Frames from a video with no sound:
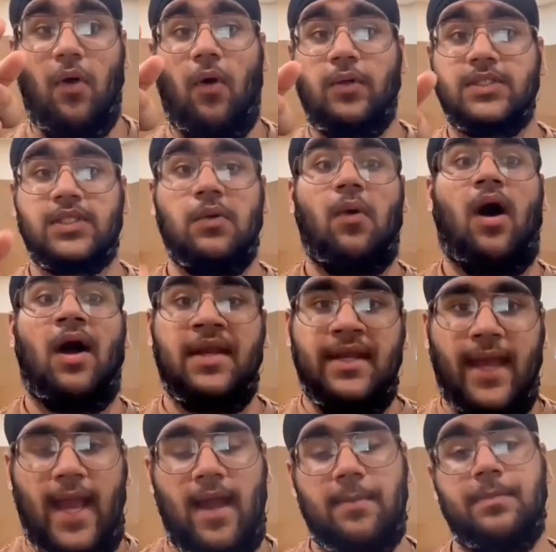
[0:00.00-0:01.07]
also
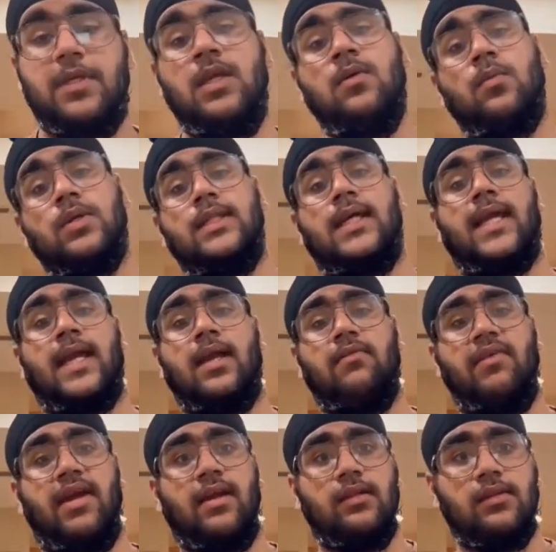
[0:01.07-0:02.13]
unhappy with the King of
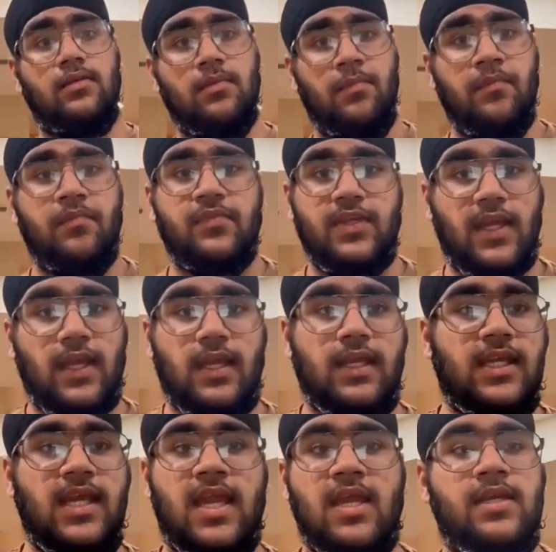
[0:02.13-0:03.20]
England, thinking
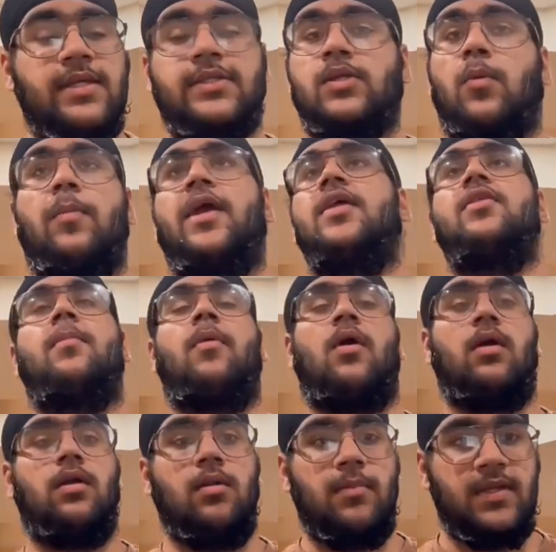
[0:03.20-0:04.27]
he can disobey the
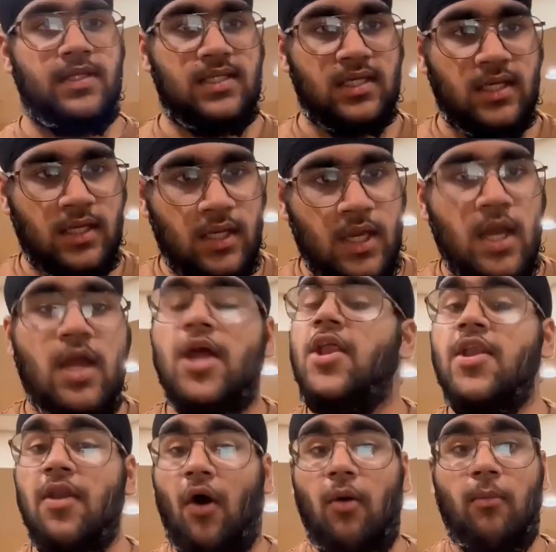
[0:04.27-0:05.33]
Parliament?
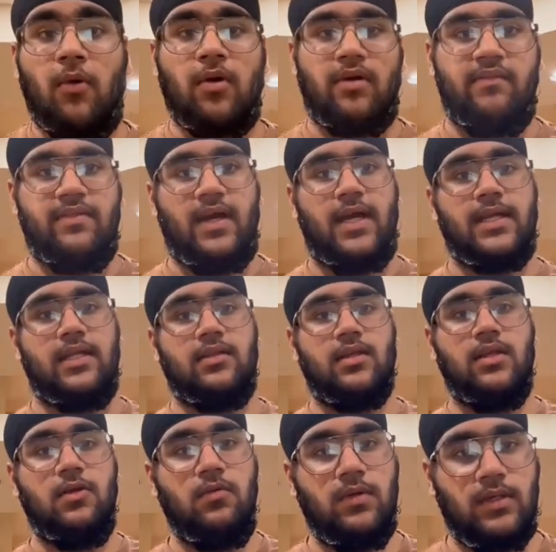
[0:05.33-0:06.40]
No more of that in the
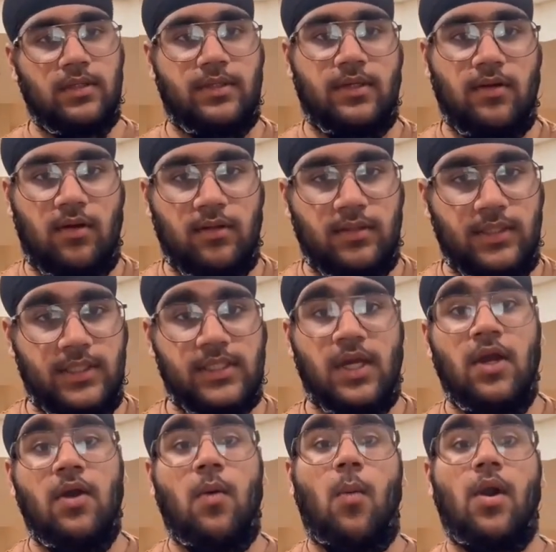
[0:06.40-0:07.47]
New England colonies,
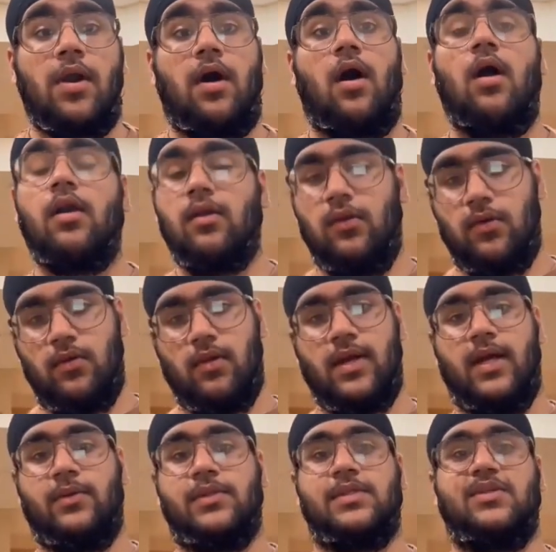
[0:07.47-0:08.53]
where our local
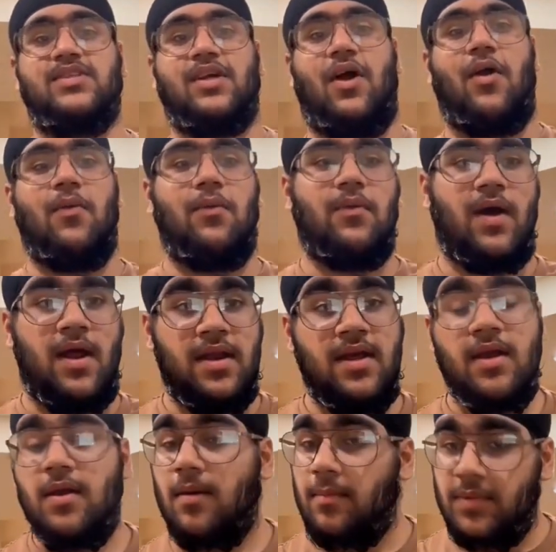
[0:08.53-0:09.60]
councils are run
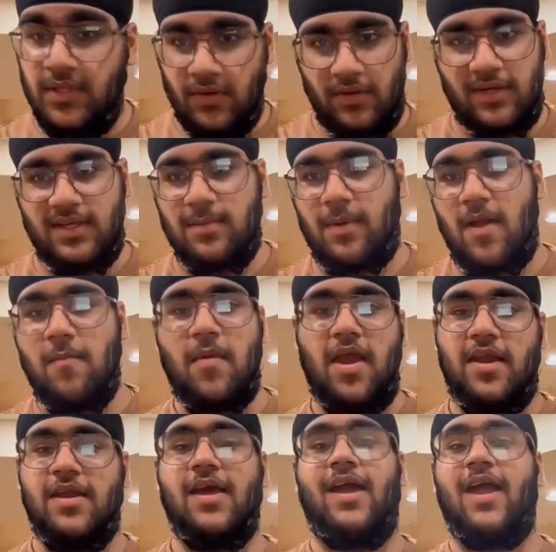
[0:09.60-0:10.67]
purely by
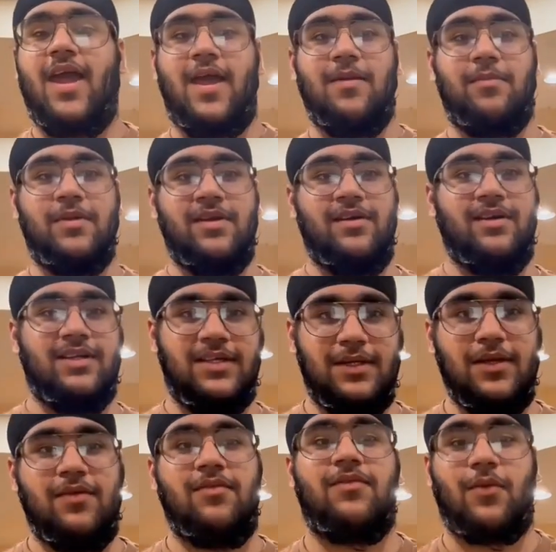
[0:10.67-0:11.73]
men and purely
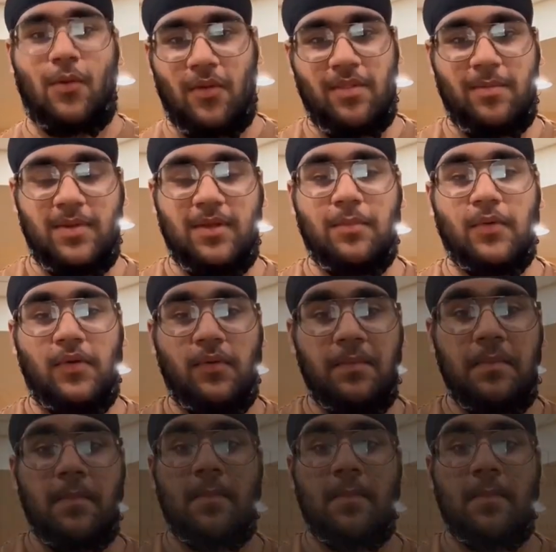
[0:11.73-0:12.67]
for the people.